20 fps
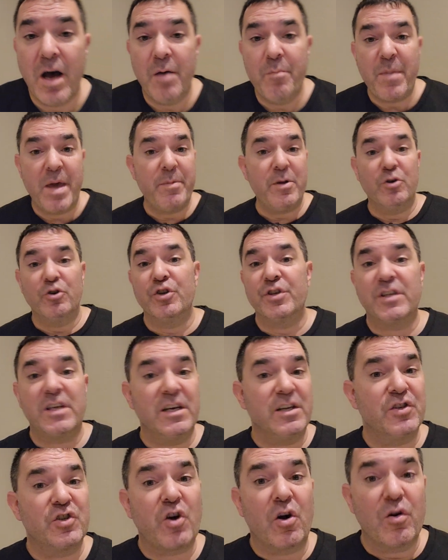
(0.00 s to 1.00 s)
maybe you're just
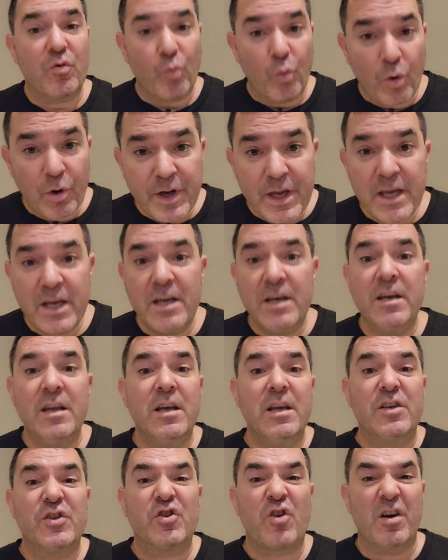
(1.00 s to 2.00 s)
getting started working,
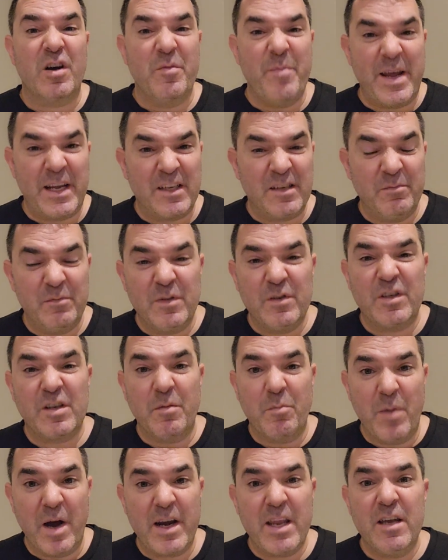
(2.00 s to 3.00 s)
starting to make
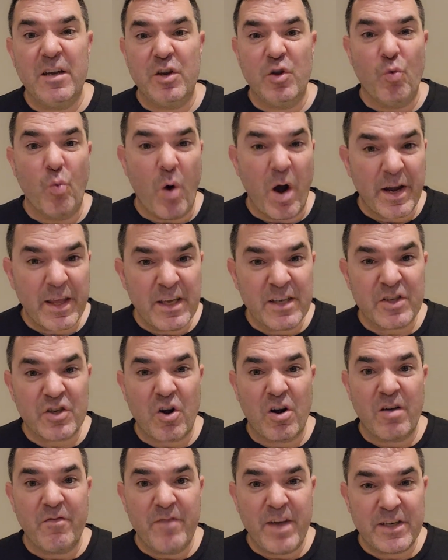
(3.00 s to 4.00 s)
some money and you want to get
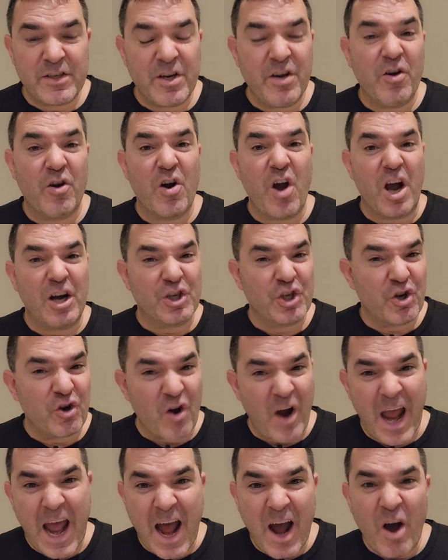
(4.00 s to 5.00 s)
started investing, you're not
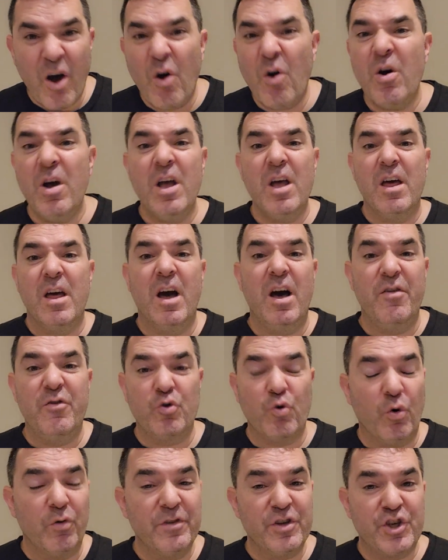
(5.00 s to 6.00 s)
sure how.
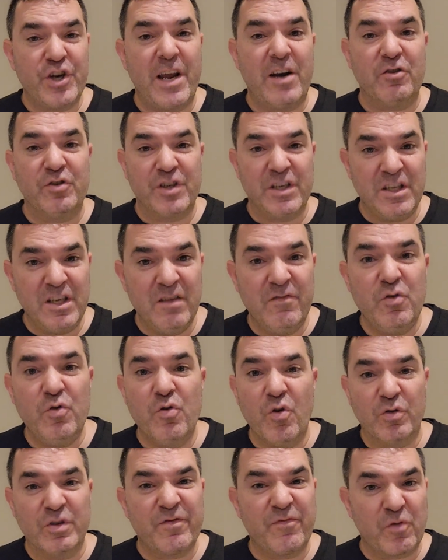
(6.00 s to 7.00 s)
The goal of this channel is to give
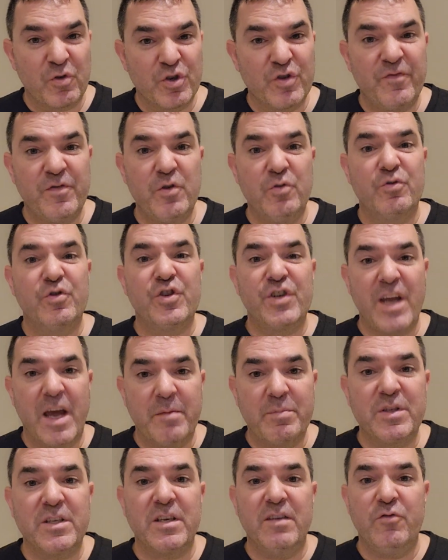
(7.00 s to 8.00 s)
you those first few
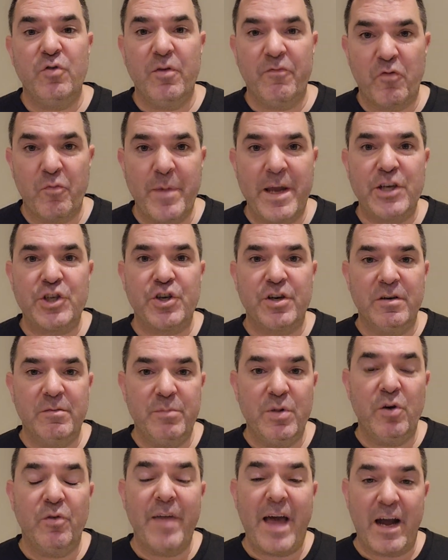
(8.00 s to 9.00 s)
steps and give you information
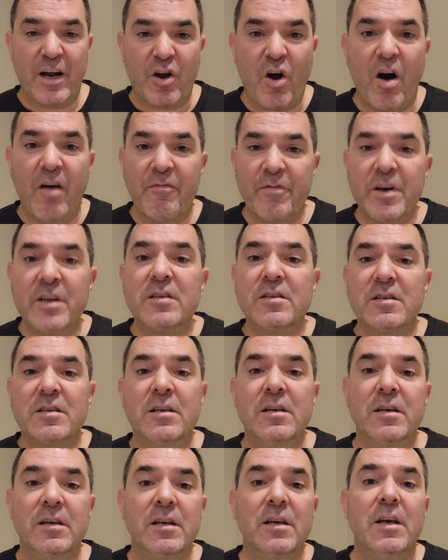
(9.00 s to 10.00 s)
and build that confidence
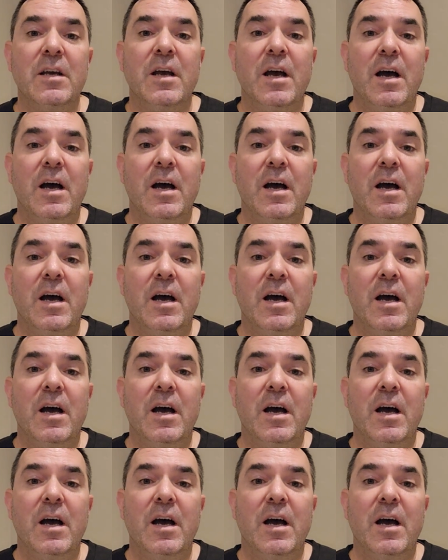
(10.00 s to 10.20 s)
to